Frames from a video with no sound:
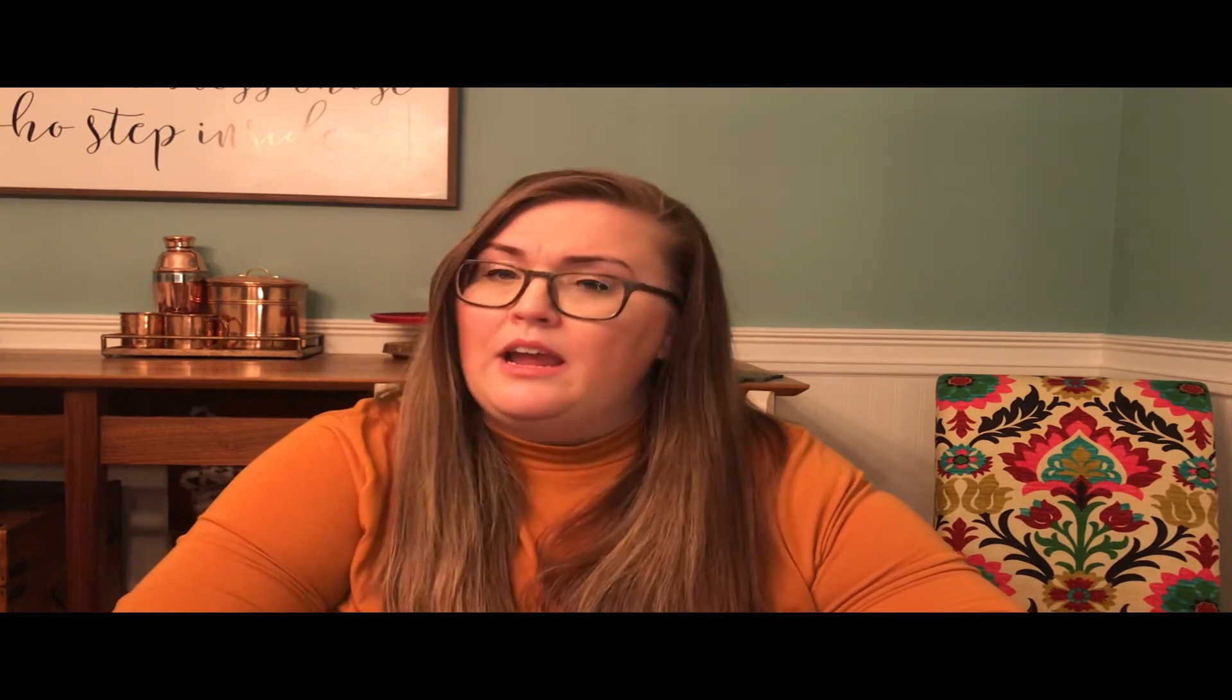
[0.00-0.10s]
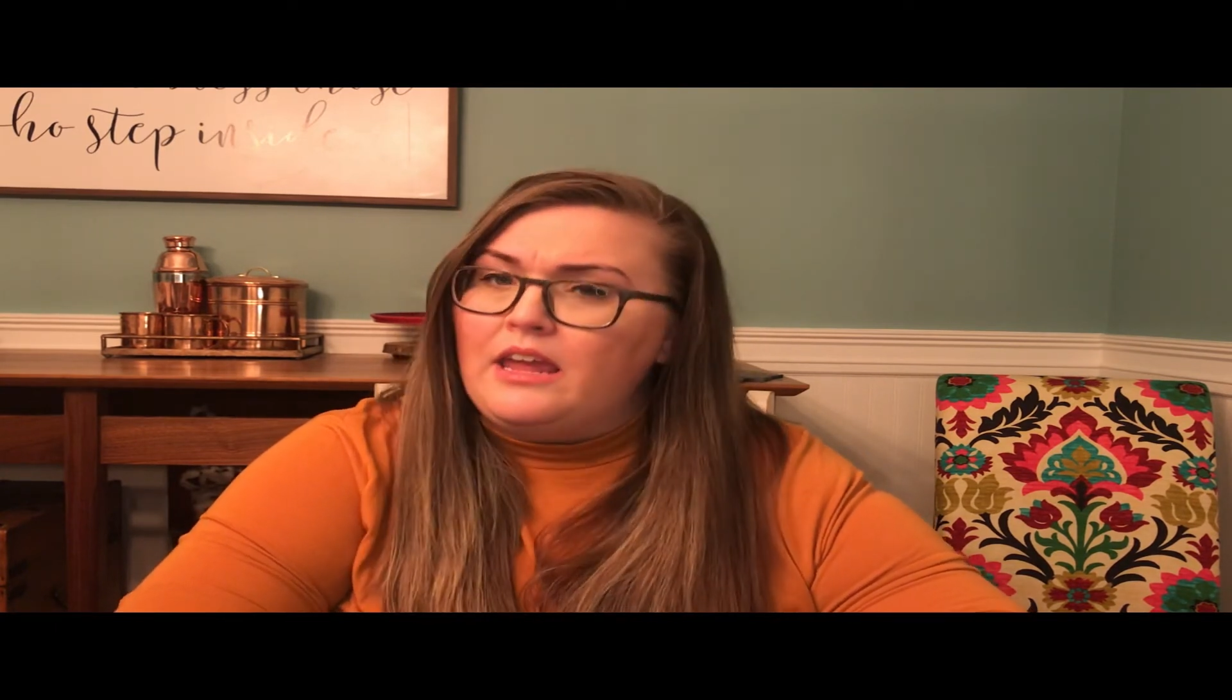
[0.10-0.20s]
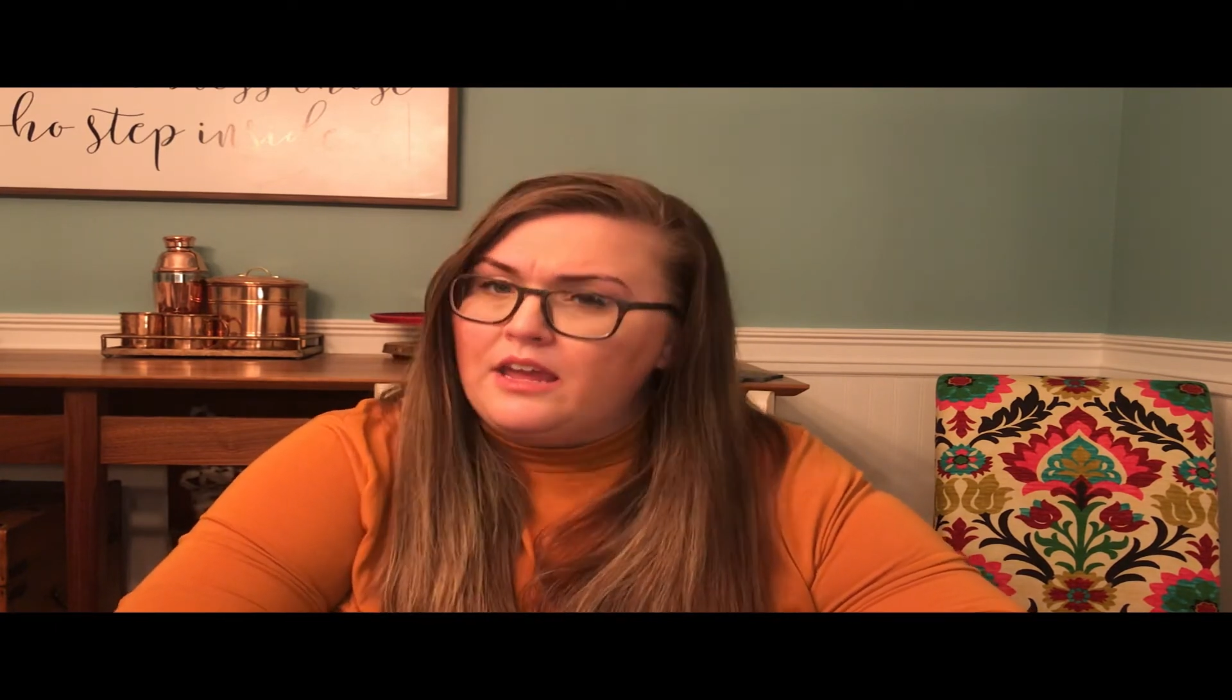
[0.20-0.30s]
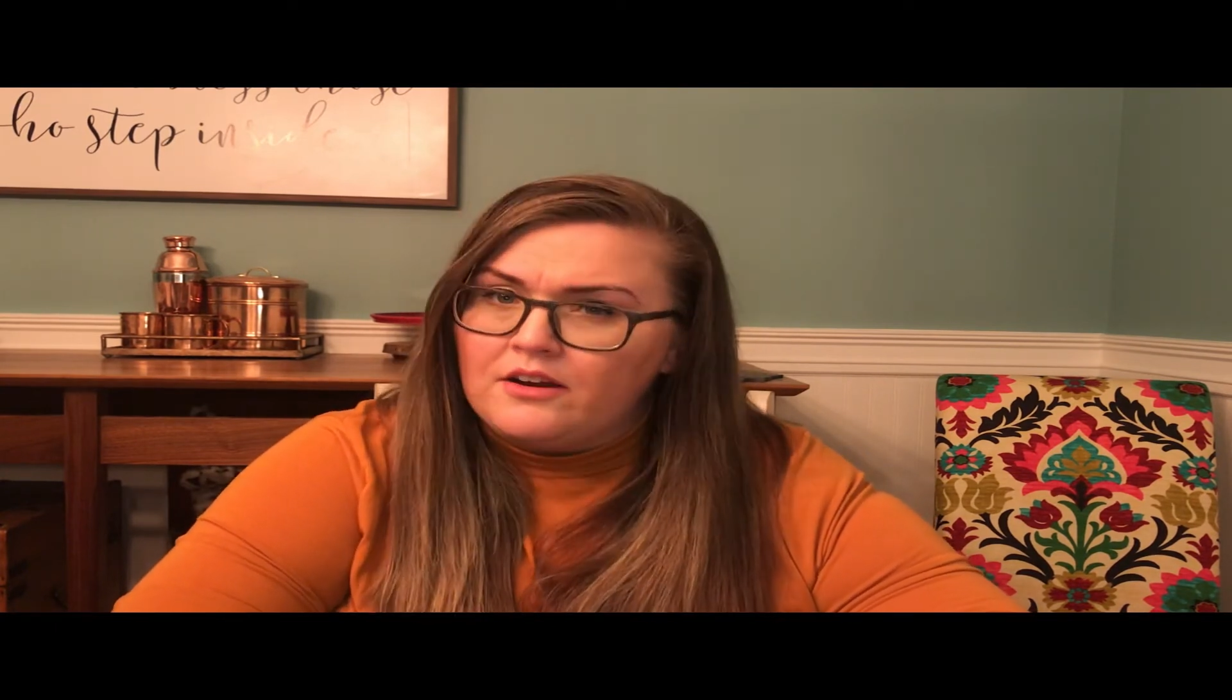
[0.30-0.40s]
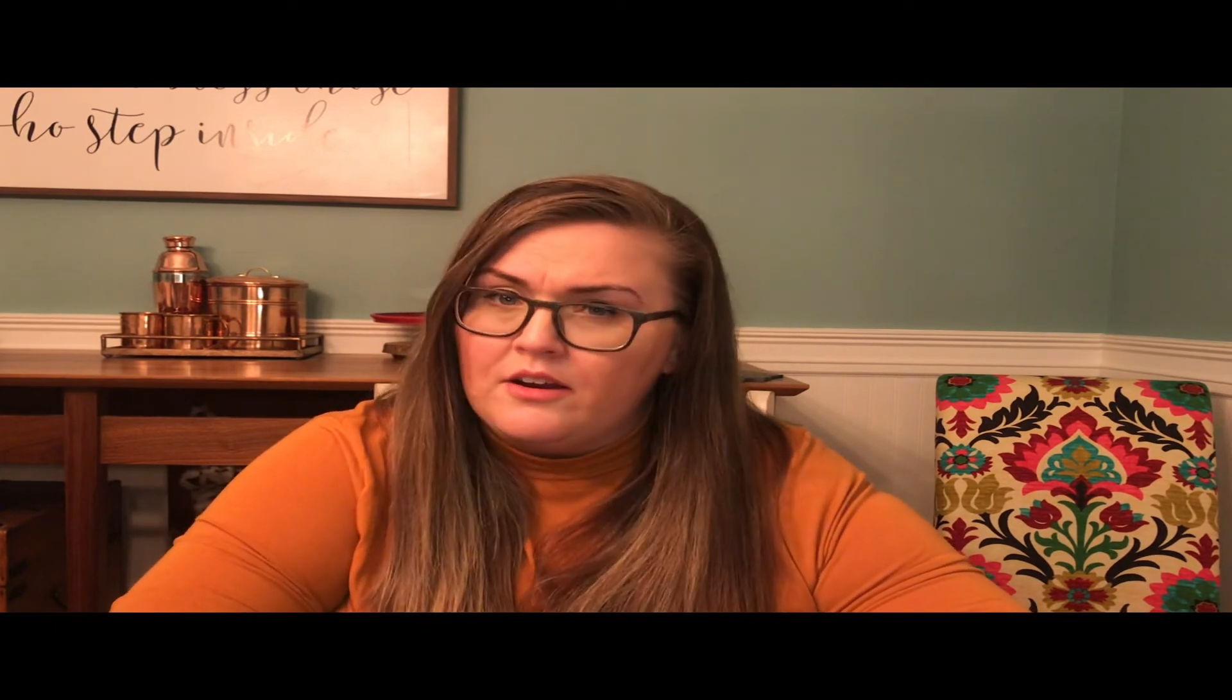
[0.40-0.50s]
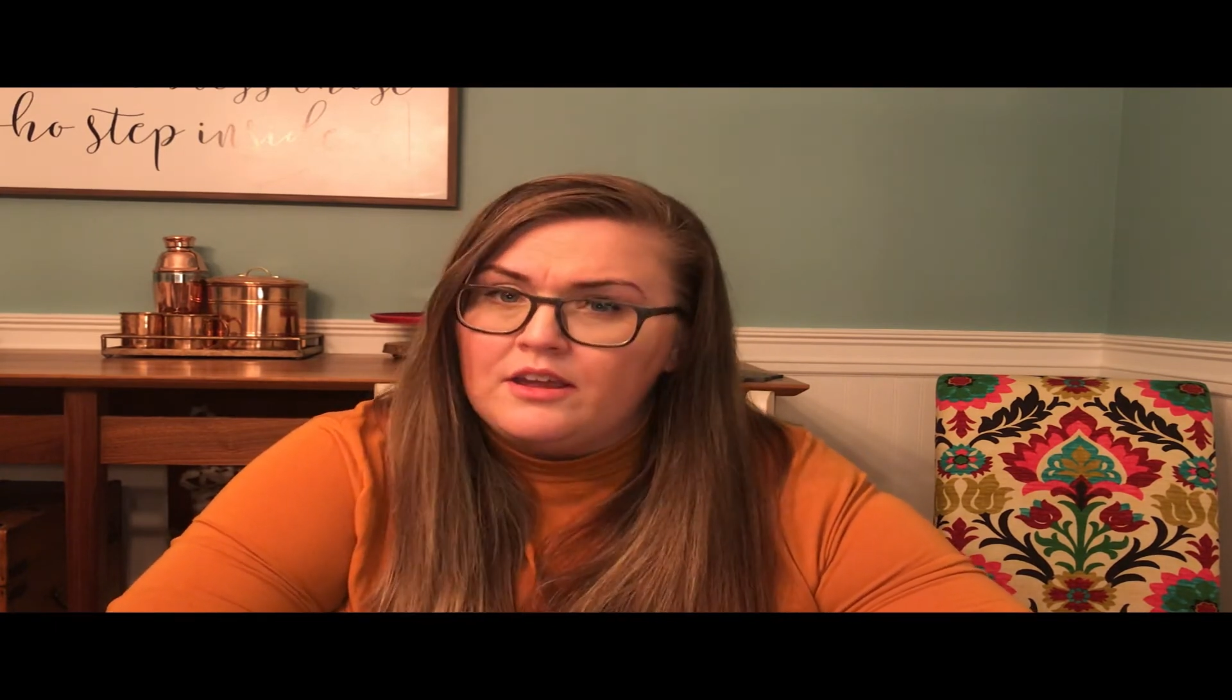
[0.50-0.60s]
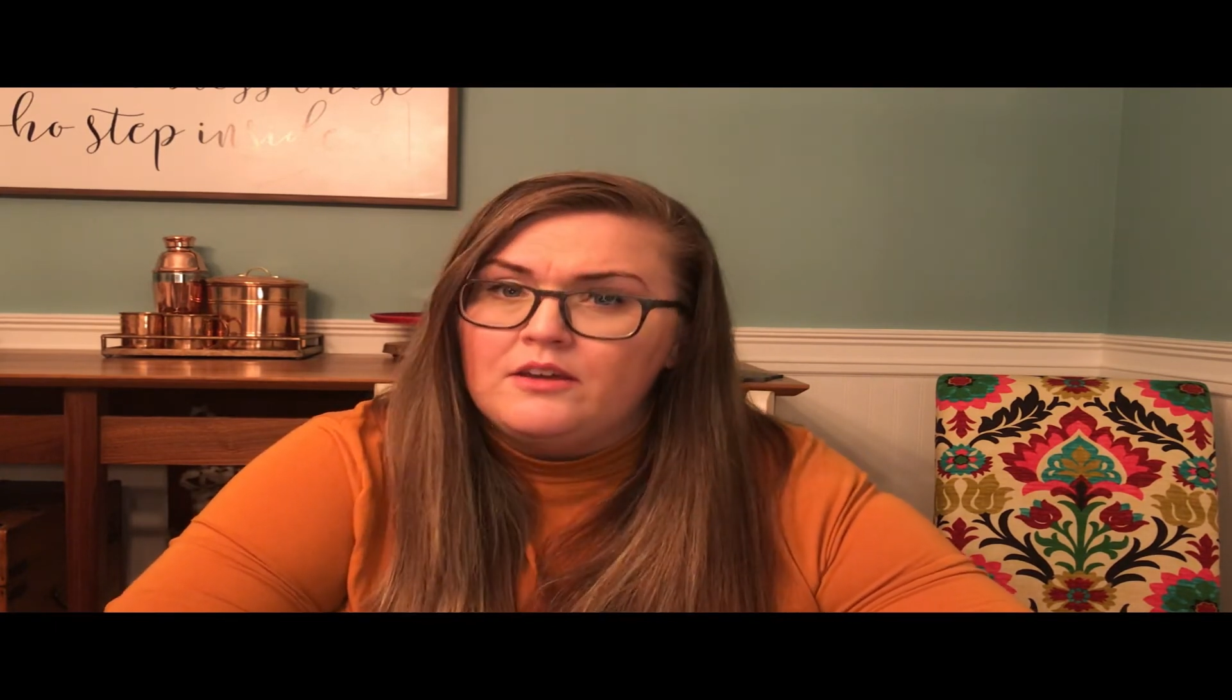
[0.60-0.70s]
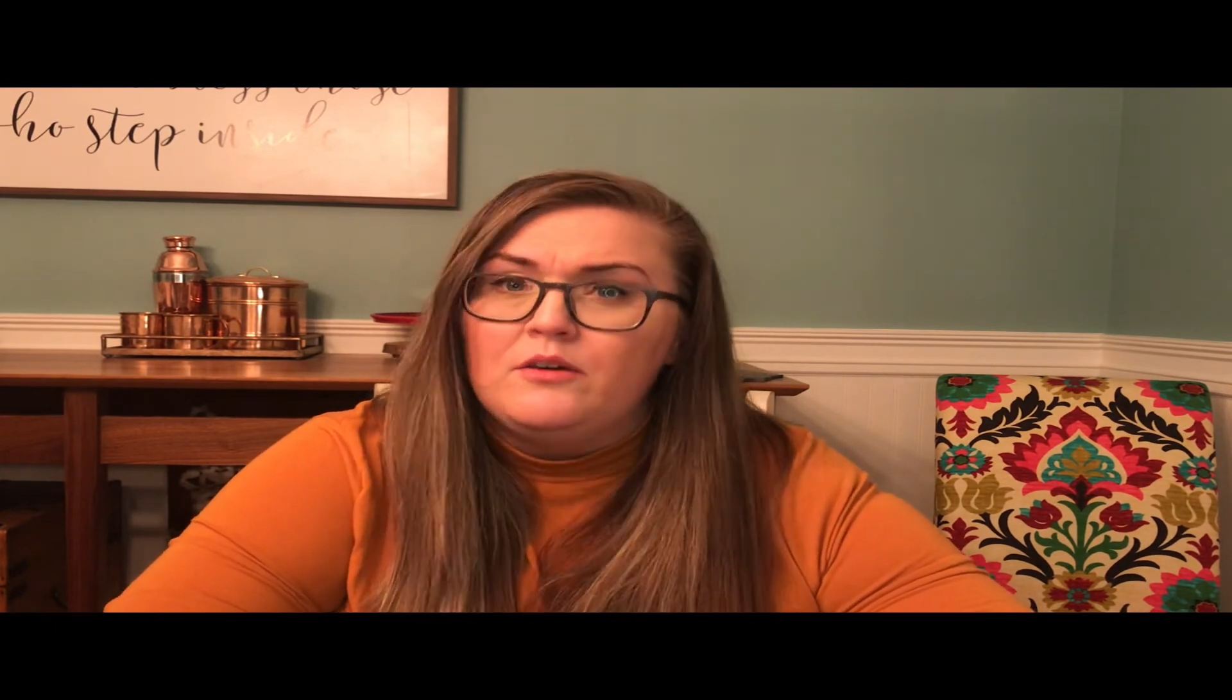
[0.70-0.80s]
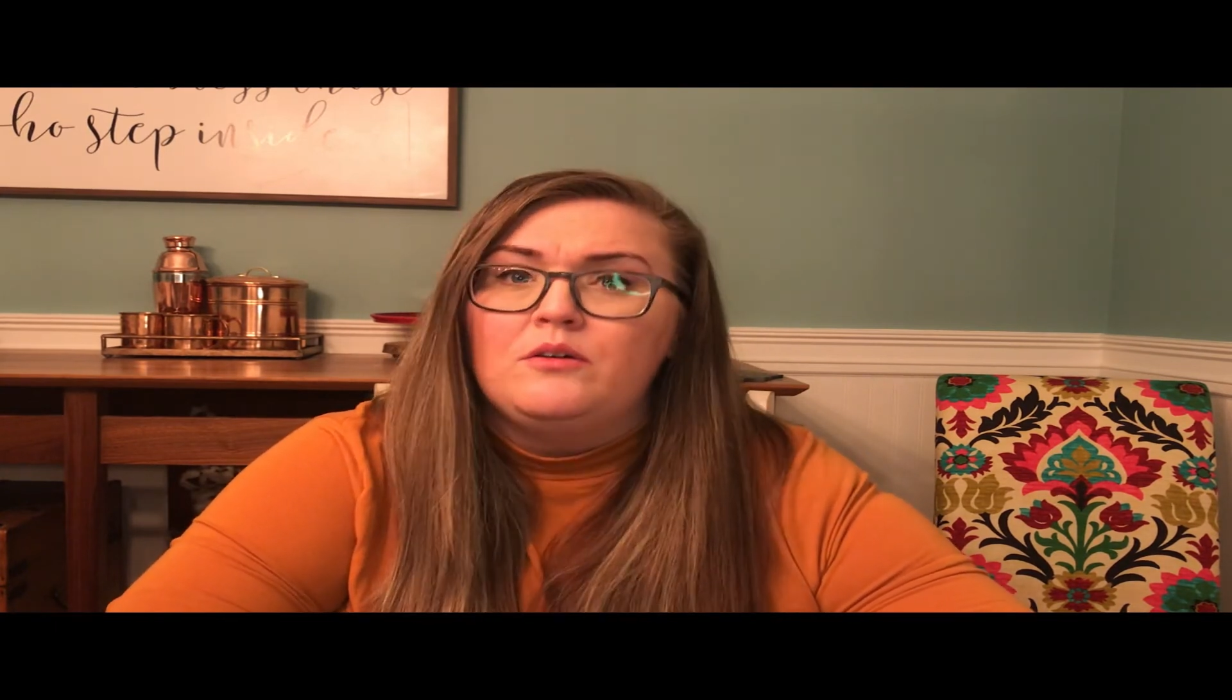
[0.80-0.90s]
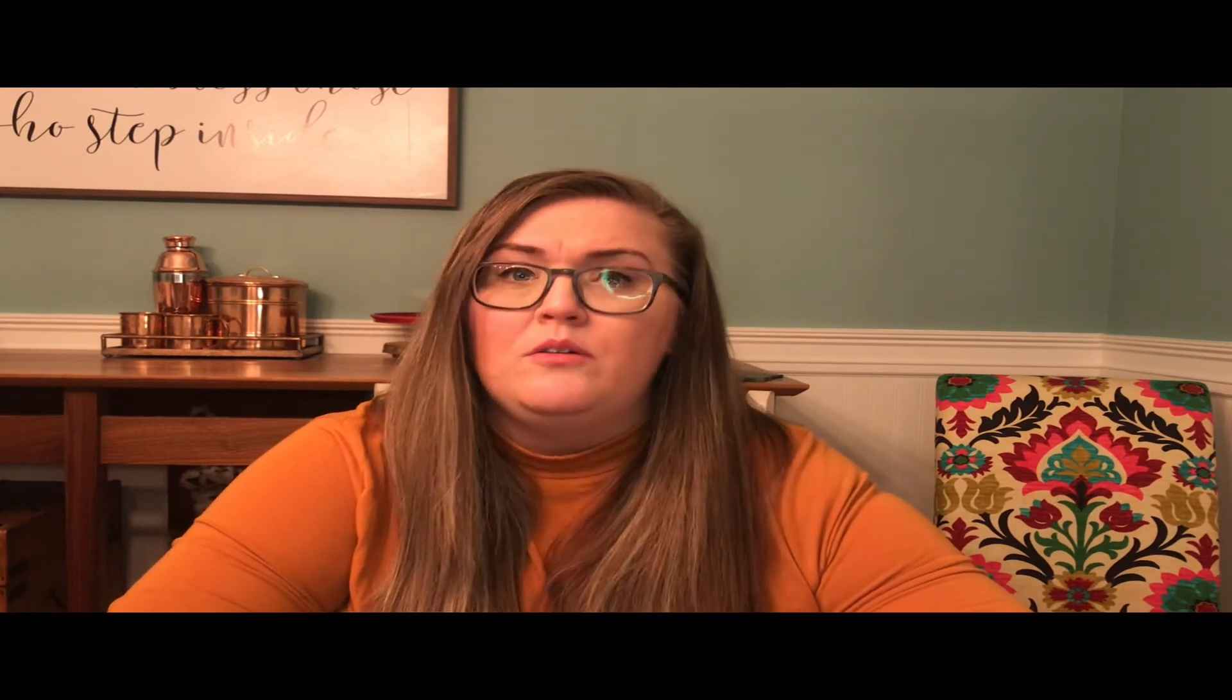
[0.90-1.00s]
hear
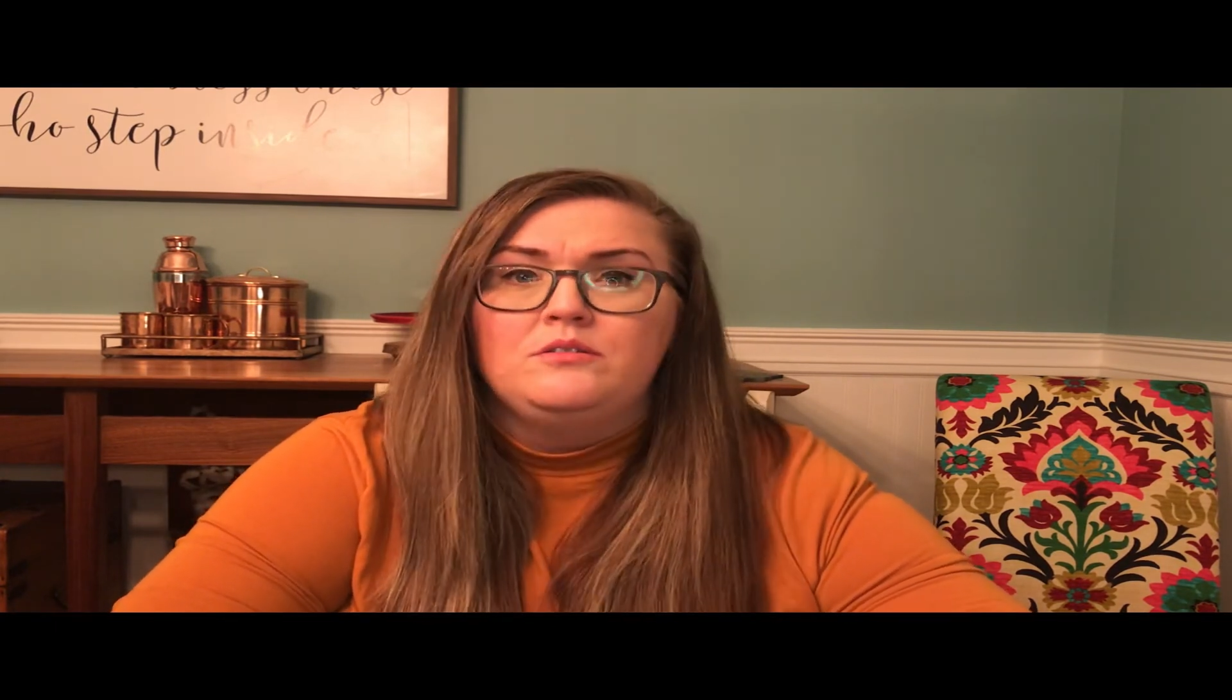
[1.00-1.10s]
you,